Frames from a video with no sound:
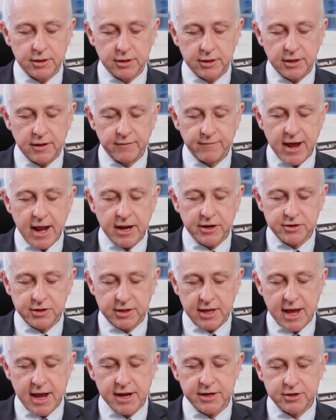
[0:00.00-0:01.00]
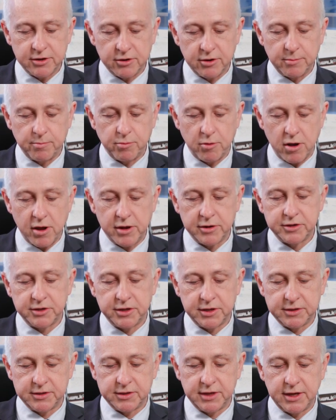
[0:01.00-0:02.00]
The advantage of the anterior approach
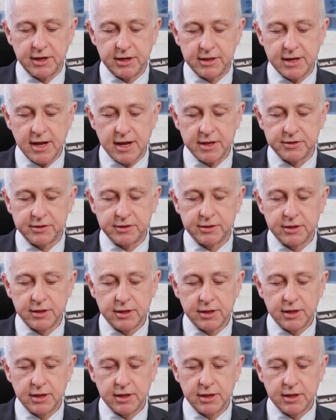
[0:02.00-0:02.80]
is that it does